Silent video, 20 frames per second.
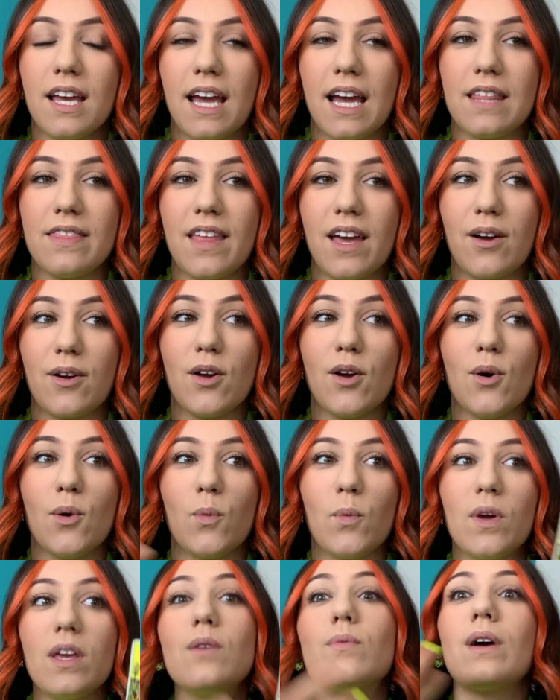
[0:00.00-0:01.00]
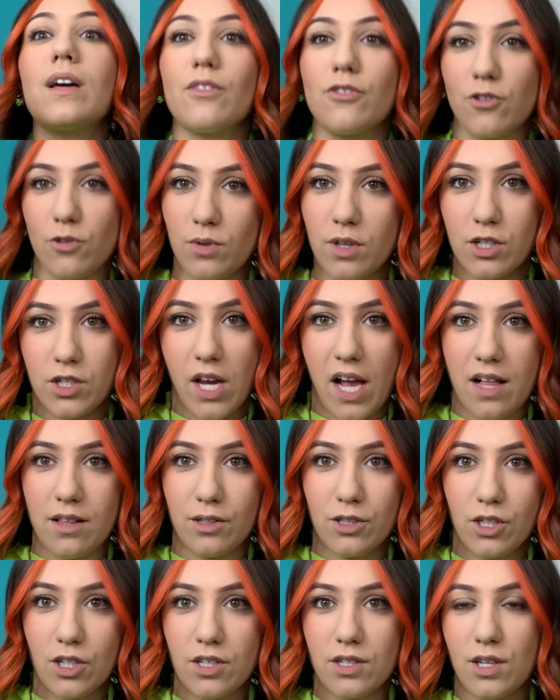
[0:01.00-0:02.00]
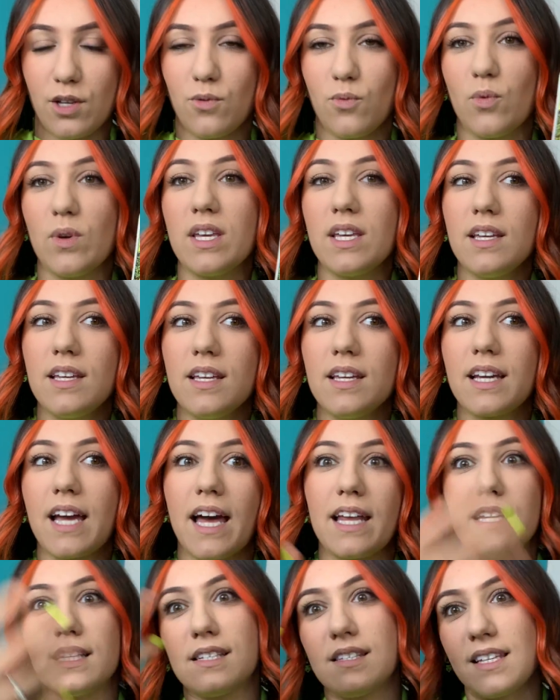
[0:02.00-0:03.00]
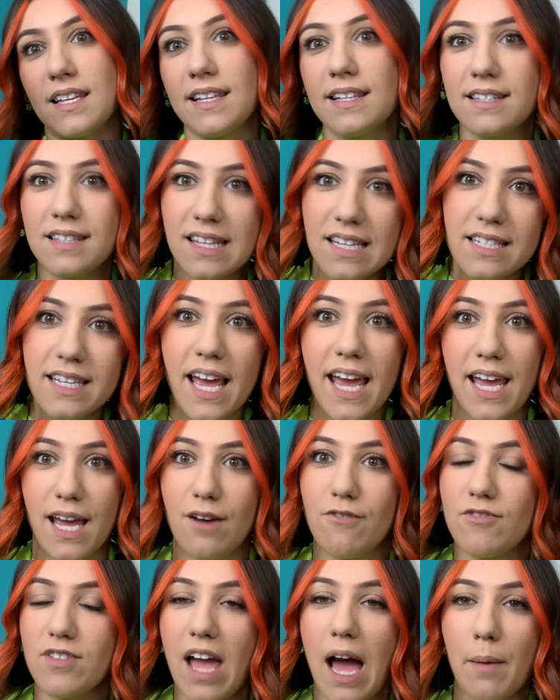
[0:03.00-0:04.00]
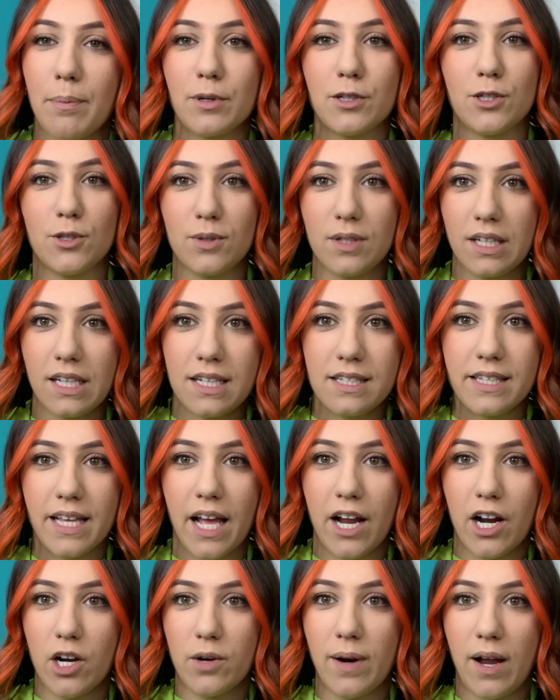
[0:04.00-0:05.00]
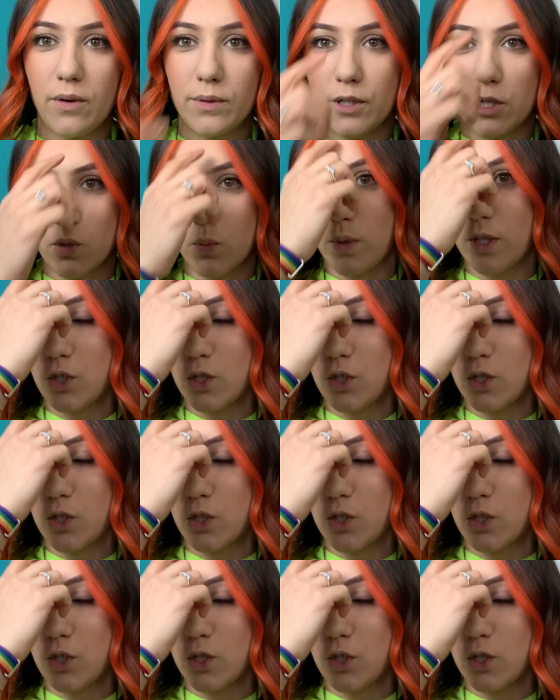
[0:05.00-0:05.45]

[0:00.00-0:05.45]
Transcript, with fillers: and that we went through the challenges and we kind of seized the day of the opportunities that are around us.